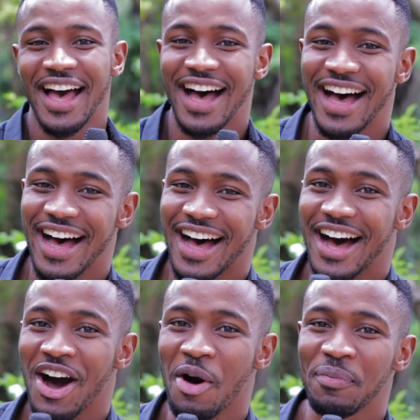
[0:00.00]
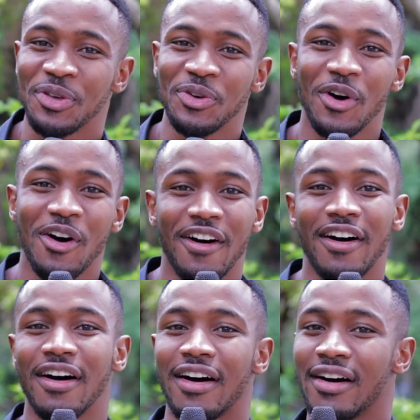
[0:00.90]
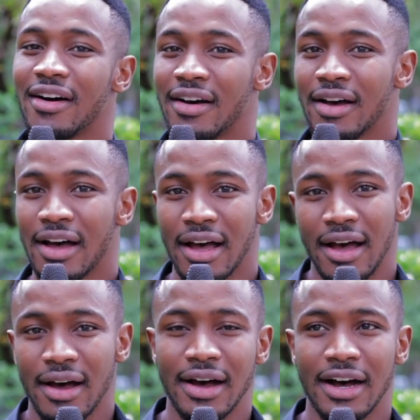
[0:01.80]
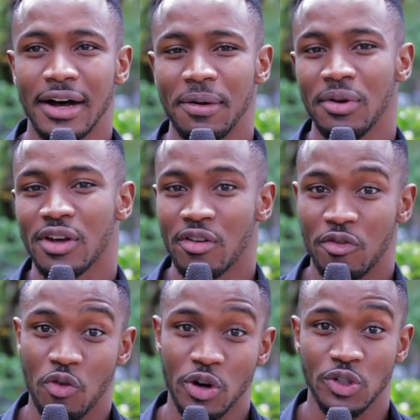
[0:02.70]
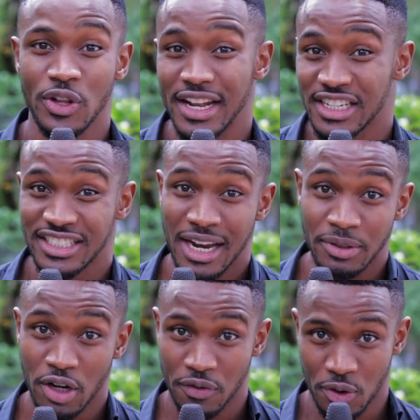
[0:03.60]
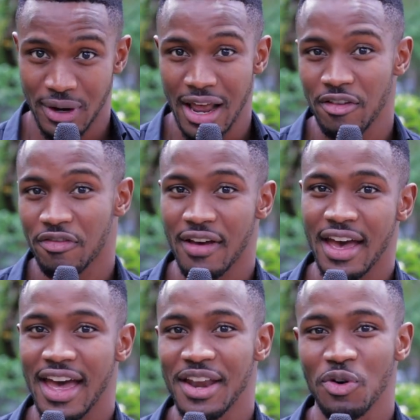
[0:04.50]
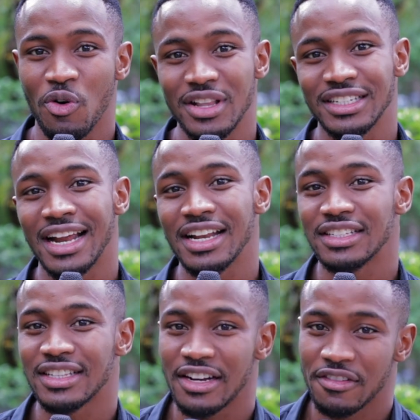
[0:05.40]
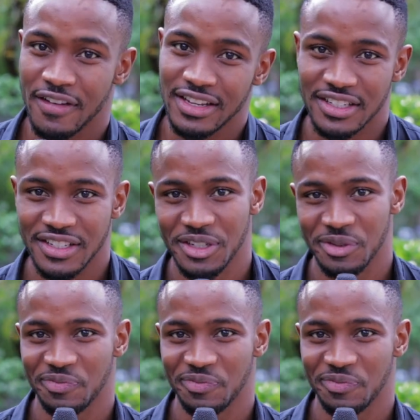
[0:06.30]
I hope you are looking forward to the next chapter of your life and all the challenges that it faces.